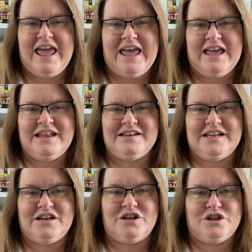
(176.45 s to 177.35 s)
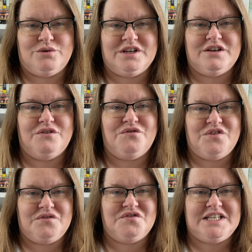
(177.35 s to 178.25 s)
and it included
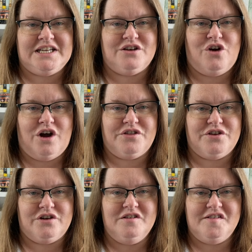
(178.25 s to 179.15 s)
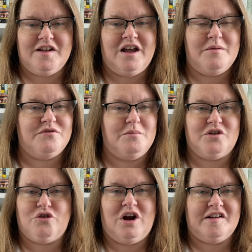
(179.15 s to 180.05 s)
fifteen authors um, from
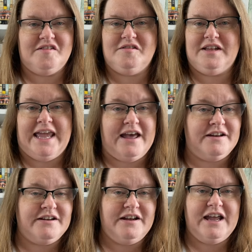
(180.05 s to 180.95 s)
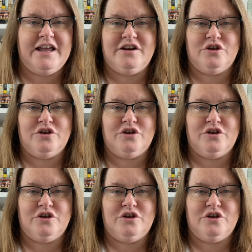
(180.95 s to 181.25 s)
across Canada and